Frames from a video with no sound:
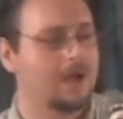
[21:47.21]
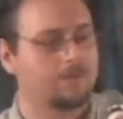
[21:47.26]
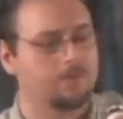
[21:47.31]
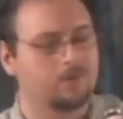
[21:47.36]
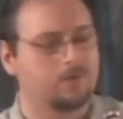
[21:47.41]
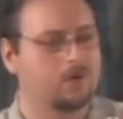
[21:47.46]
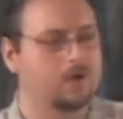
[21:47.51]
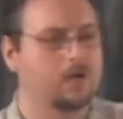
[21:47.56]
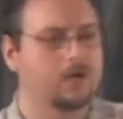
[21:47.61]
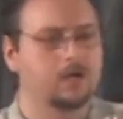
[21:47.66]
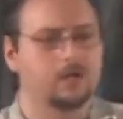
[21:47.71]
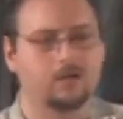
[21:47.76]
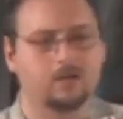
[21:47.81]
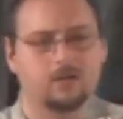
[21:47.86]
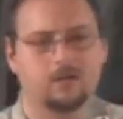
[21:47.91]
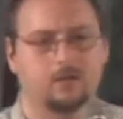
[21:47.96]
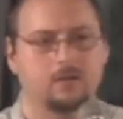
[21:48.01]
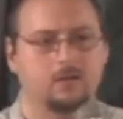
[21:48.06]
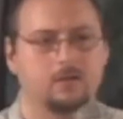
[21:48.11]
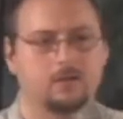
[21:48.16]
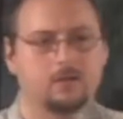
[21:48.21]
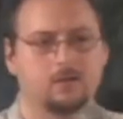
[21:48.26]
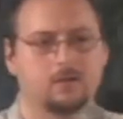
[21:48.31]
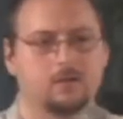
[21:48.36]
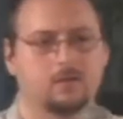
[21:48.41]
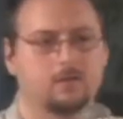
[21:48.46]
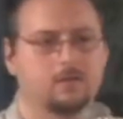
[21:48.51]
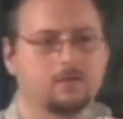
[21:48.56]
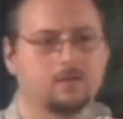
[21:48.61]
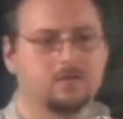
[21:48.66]
I prayed
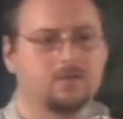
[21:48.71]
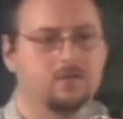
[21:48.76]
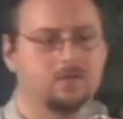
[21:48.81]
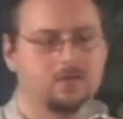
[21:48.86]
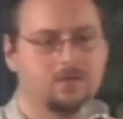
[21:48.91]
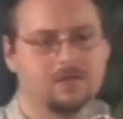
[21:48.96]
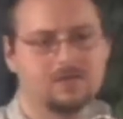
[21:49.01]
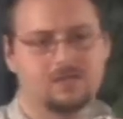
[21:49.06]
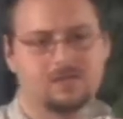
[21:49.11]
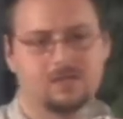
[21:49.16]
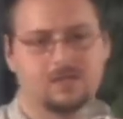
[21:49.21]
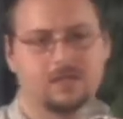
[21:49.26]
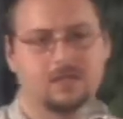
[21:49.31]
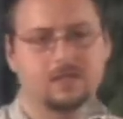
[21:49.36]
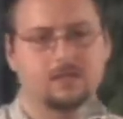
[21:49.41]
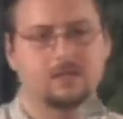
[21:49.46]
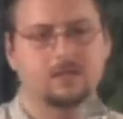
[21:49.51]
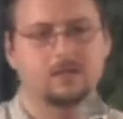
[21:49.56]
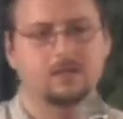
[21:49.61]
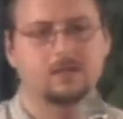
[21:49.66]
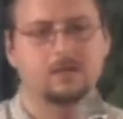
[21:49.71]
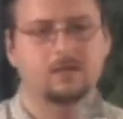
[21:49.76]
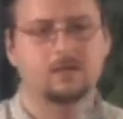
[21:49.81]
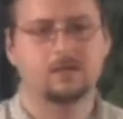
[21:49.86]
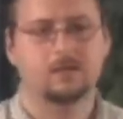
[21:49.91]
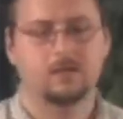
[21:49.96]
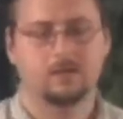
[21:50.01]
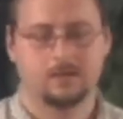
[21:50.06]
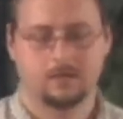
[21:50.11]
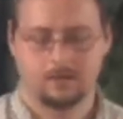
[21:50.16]
for the sick.
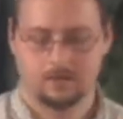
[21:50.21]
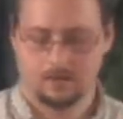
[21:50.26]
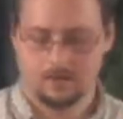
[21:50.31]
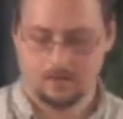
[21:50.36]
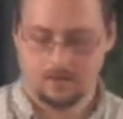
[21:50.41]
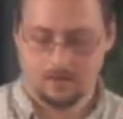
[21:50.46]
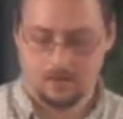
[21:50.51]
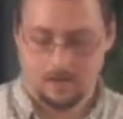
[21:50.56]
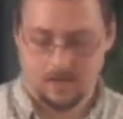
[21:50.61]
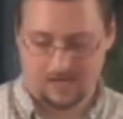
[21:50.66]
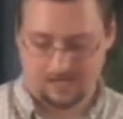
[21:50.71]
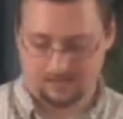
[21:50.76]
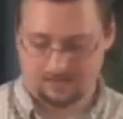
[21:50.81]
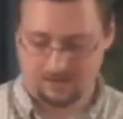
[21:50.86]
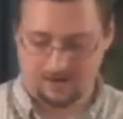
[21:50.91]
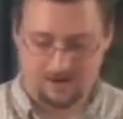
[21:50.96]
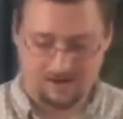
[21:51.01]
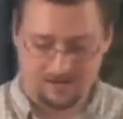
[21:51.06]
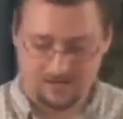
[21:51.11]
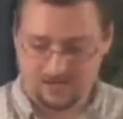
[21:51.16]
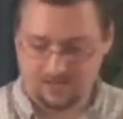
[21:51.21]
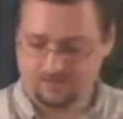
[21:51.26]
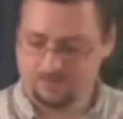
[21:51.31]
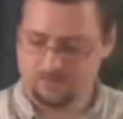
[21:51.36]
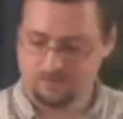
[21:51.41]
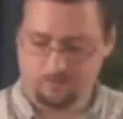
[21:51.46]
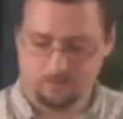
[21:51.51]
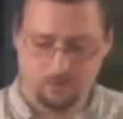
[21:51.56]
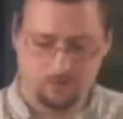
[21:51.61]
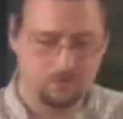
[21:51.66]
And God
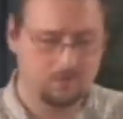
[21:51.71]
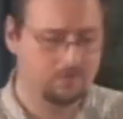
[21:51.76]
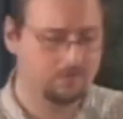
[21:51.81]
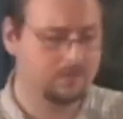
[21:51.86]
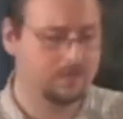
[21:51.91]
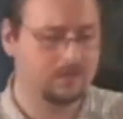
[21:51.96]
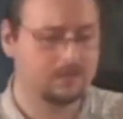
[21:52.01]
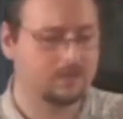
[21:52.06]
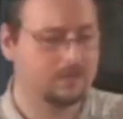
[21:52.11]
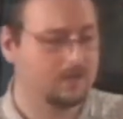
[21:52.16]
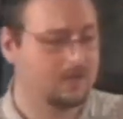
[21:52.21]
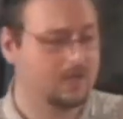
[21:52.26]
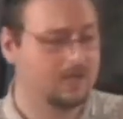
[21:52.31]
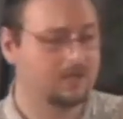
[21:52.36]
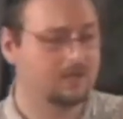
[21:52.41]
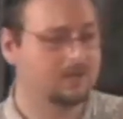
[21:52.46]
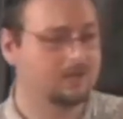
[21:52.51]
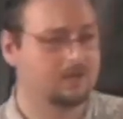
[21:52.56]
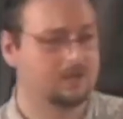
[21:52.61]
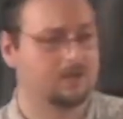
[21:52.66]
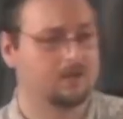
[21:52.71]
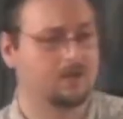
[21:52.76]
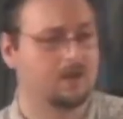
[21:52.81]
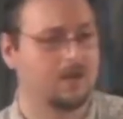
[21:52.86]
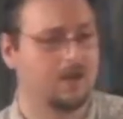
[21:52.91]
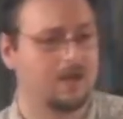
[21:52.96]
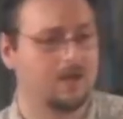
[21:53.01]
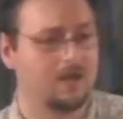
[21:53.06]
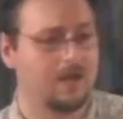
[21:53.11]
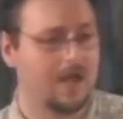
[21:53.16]
even moved, and, and
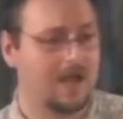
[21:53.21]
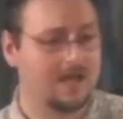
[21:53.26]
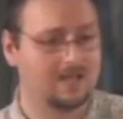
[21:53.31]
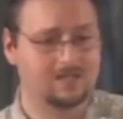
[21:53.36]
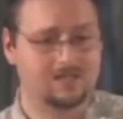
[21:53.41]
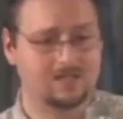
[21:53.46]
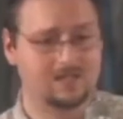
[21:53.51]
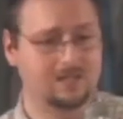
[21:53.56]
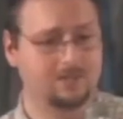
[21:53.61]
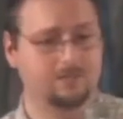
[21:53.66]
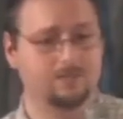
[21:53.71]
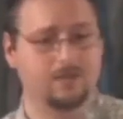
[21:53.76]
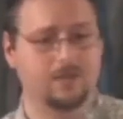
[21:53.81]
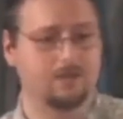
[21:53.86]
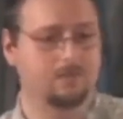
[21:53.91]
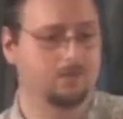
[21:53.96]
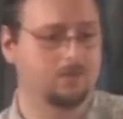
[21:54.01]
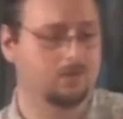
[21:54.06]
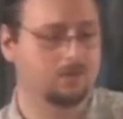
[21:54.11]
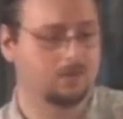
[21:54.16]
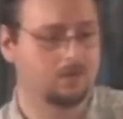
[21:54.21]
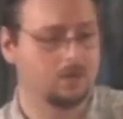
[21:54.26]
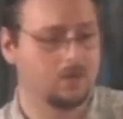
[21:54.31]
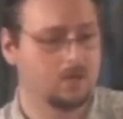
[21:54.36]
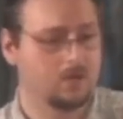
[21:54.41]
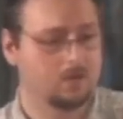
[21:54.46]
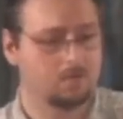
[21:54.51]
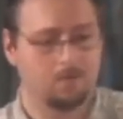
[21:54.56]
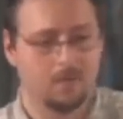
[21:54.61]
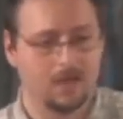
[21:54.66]
I seen people
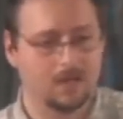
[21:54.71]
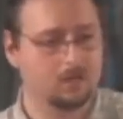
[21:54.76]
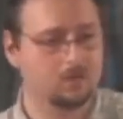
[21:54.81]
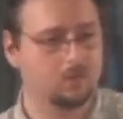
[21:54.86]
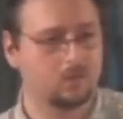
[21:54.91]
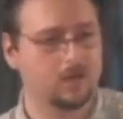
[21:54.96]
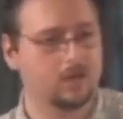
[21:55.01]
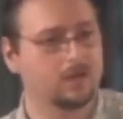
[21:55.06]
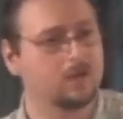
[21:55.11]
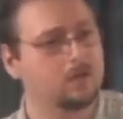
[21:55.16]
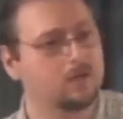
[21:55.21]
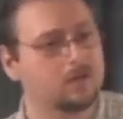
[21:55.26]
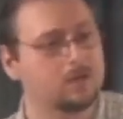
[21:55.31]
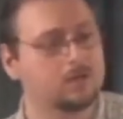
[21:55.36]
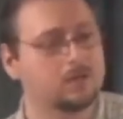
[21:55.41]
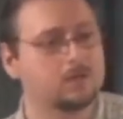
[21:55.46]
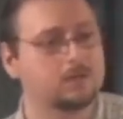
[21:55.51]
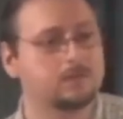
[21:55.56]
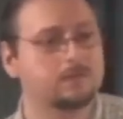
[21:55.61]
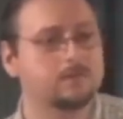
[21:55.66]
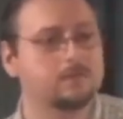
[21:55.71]
made well.